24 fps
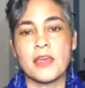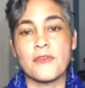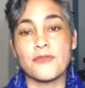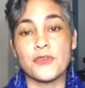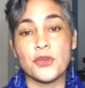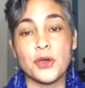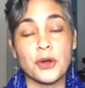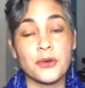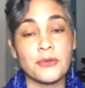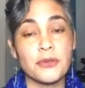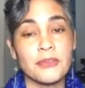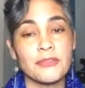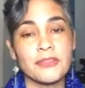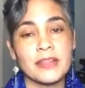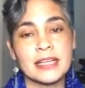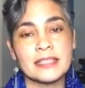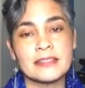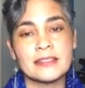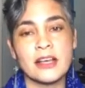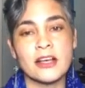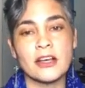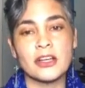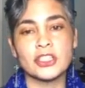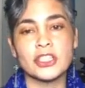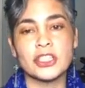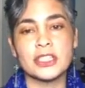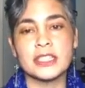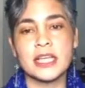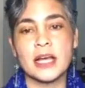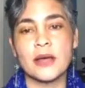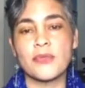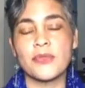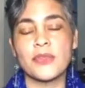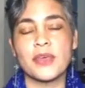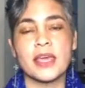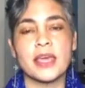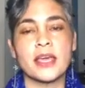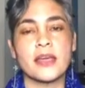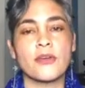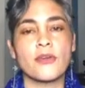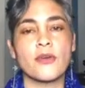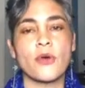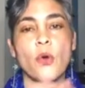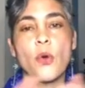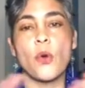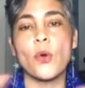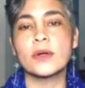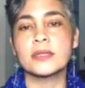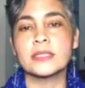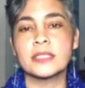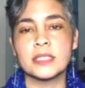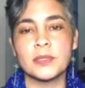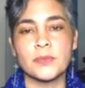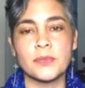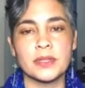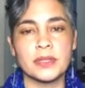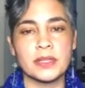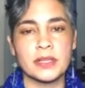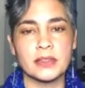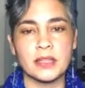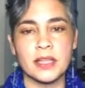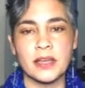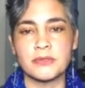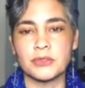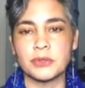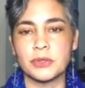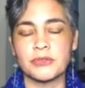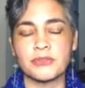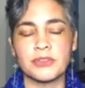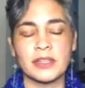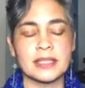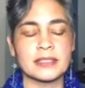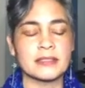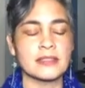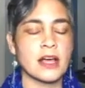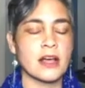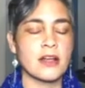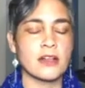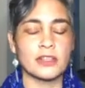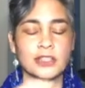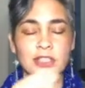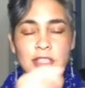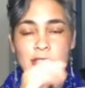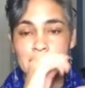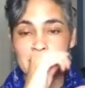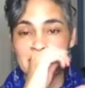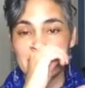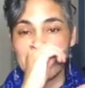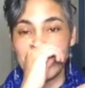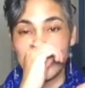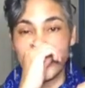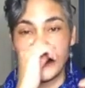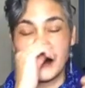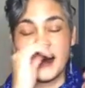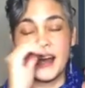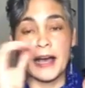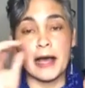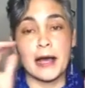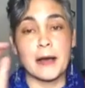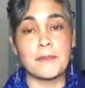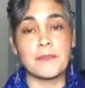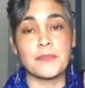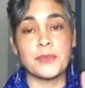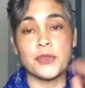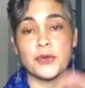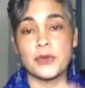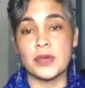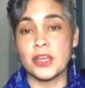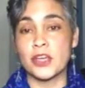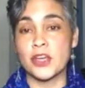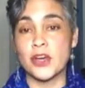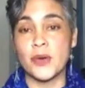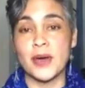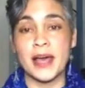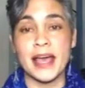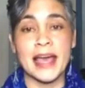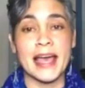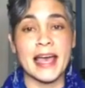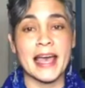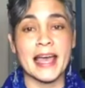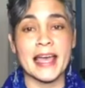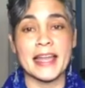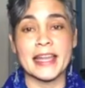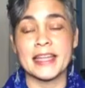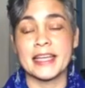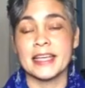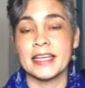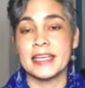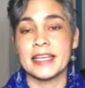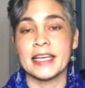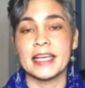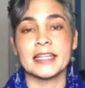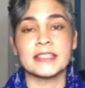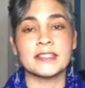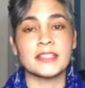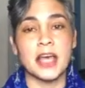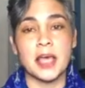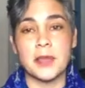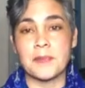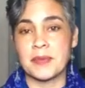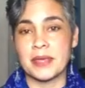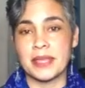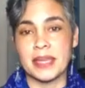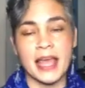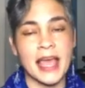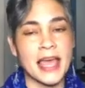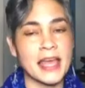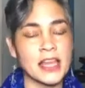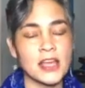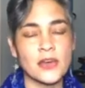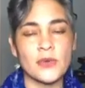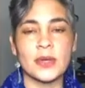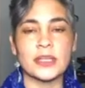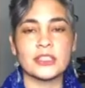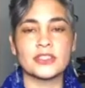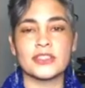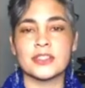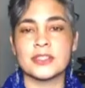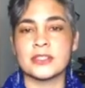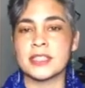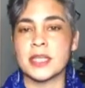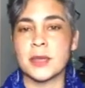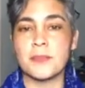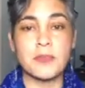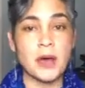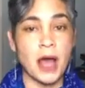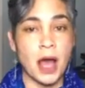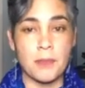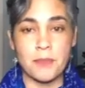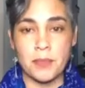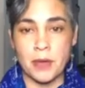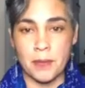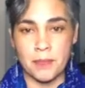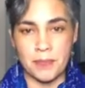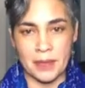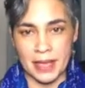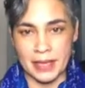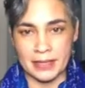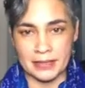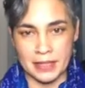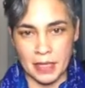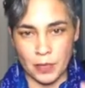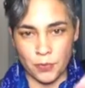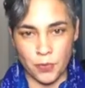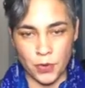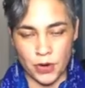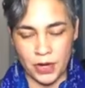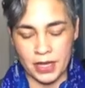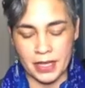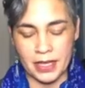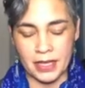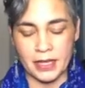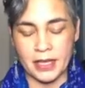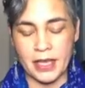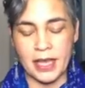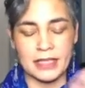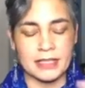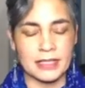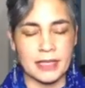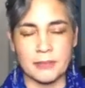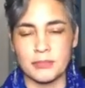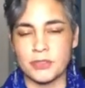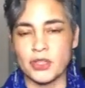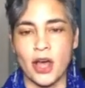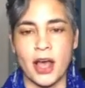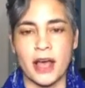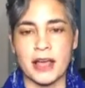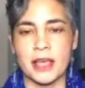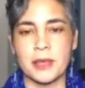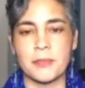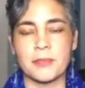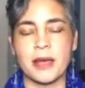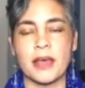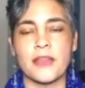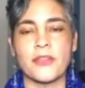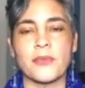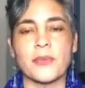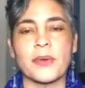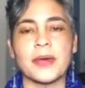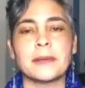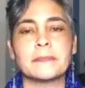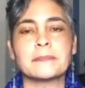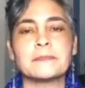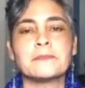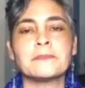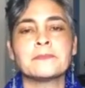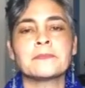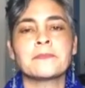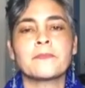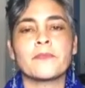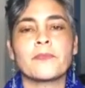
If you're a reflexologist out there or someone that loves reflexology, you can go ahead and type in any questions that pop up as I'm talking, by the way.